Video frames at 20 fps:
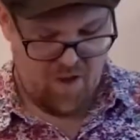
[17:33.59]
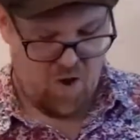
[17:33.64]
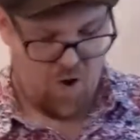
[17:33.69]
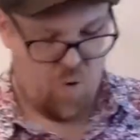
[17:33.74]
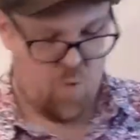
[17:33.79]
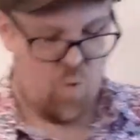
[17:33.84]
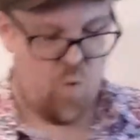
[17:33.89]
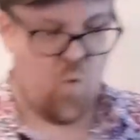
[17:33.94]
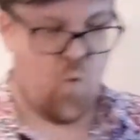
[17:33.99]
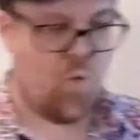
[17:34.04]

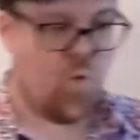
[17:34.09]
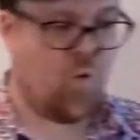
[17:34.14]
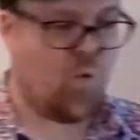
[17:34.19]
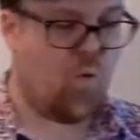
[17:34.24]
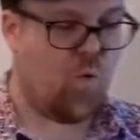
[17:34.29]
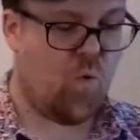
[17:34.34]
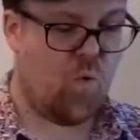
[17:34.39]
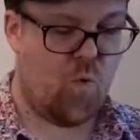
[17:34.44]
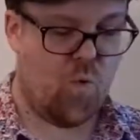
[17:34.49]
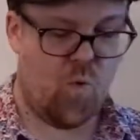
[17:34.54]

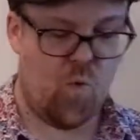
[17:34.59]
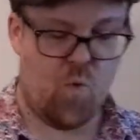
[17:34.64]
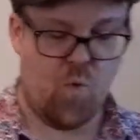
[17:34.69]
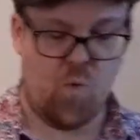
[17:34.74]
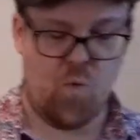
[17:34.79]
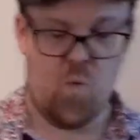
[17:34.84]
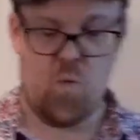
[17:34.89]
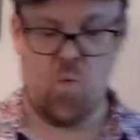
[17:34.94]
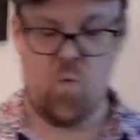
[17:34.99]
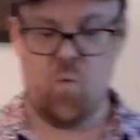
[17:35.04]

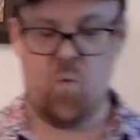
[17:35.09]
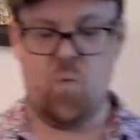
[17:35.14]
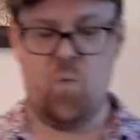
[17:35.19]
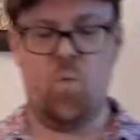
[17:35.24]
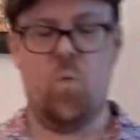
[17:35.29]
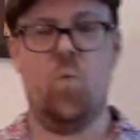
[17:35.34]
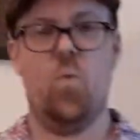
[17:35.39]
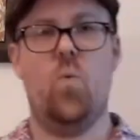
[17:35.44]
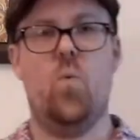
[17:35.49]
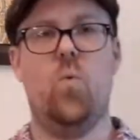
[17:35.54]
Ooh,
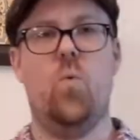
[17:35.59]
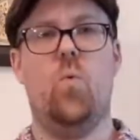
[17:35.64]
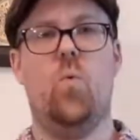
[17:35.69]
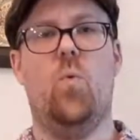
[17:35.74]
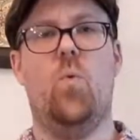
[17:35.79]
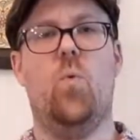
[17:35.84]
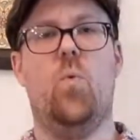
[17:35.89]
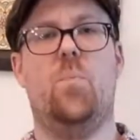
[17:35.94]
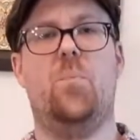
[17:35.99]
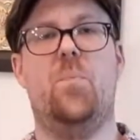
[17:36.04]

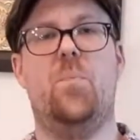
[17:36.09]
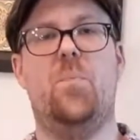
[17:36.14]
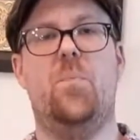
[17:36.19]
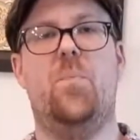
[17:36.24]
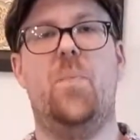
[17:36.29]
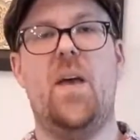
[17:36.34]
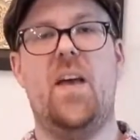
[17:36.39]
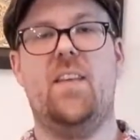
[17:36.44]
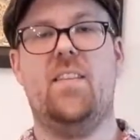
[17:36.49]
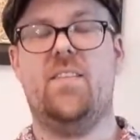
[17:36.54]

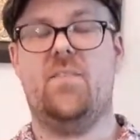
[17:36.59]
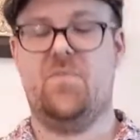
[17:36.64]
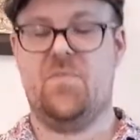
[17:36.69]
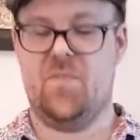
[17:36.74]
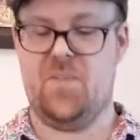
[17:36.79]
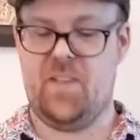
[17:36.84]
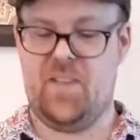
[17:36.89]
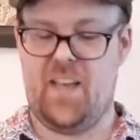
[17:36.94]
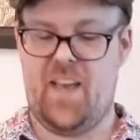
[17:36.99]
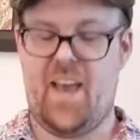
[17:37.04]
best
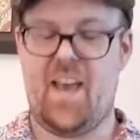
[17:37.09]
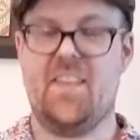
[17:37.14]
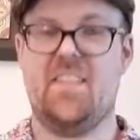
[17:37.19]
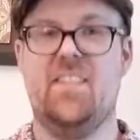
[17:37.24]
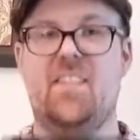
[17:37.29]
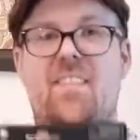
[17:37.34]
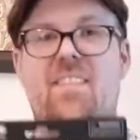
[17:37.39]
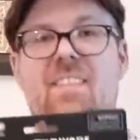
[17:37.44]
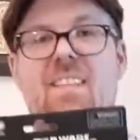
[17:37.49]
for last. This is